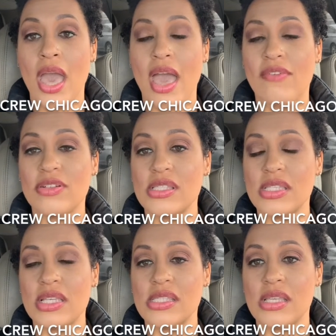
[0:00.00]
ever
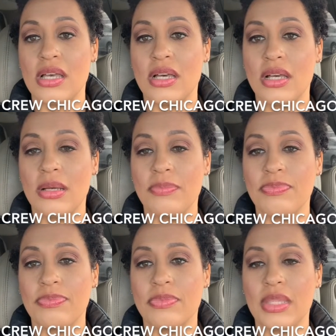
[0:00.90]
since
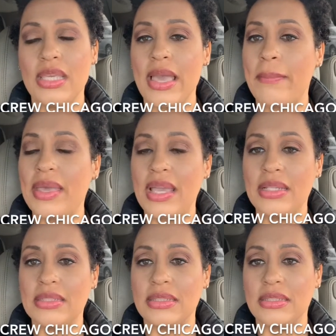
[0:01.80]
um, he had
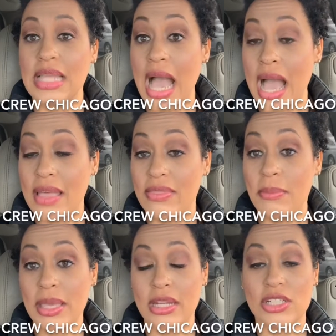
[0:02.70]
made Don the
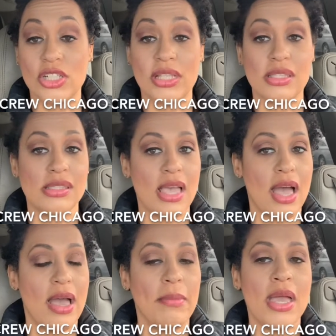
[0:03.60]
manager at the
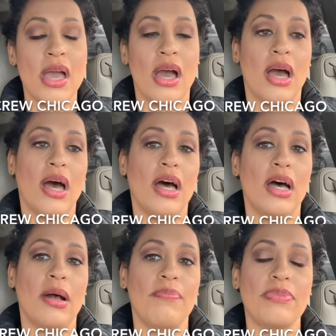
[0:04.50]
time.
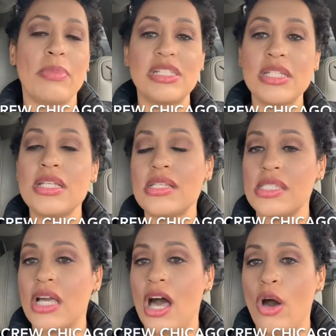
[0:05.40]
Um, but she needs
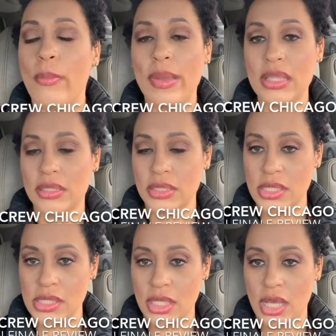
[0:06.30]
to go. Bella
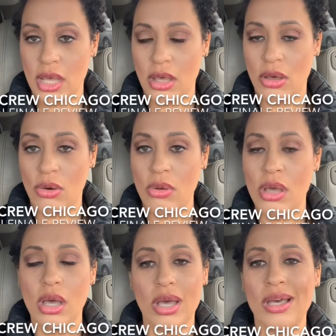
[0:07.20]
needs to go.
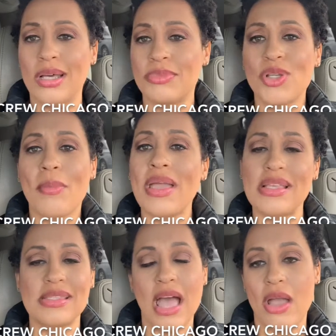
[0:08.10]
Um,
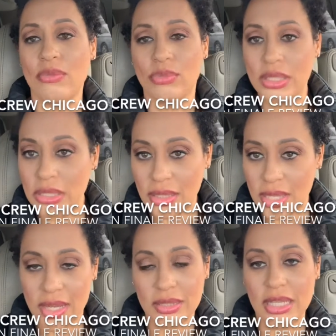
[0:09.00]
Charmaine's not really
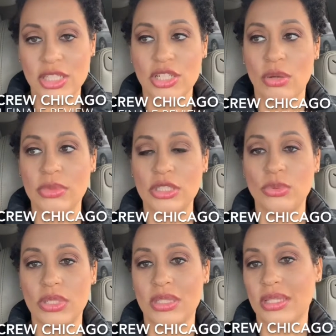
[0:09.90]
there. Like she don't really
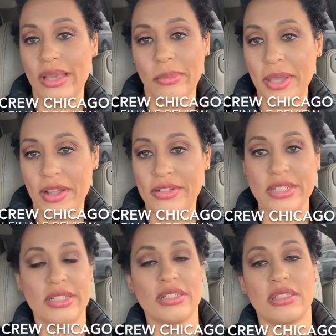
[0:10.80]
do anything now, Paris.
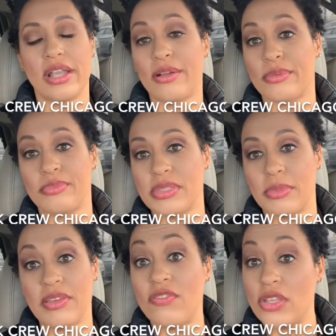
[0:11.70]
She's just there to
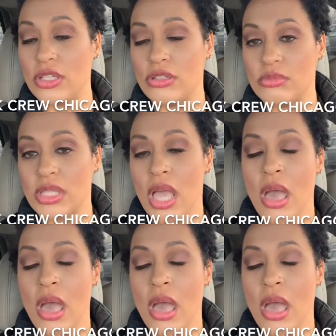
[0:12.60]
be filmed.